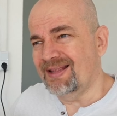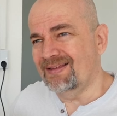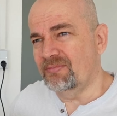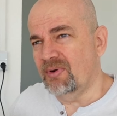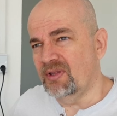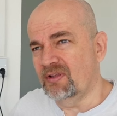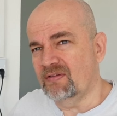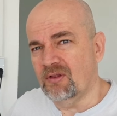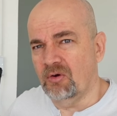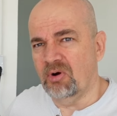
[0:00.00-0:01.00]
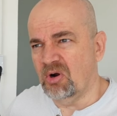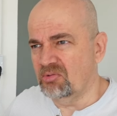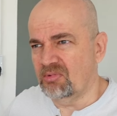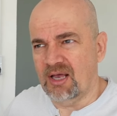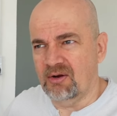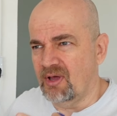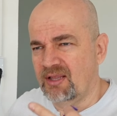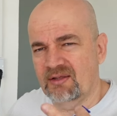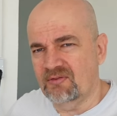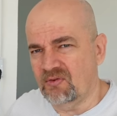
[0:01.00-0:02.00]
it is printed slower on, I don't know,
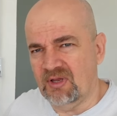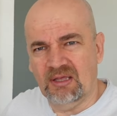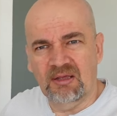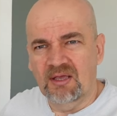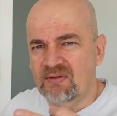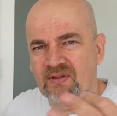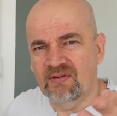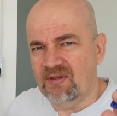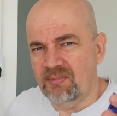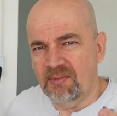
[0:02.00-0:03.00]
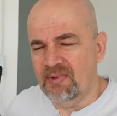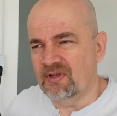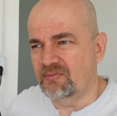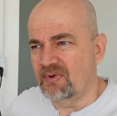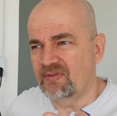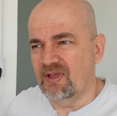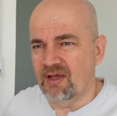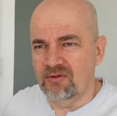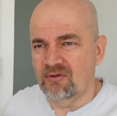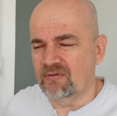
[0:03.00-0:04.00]
Ender 3, 60 millimeters per
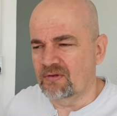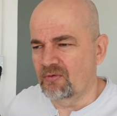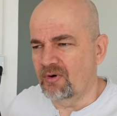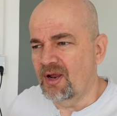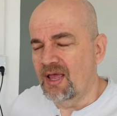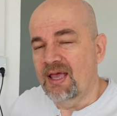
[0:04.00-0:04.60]
second or slower,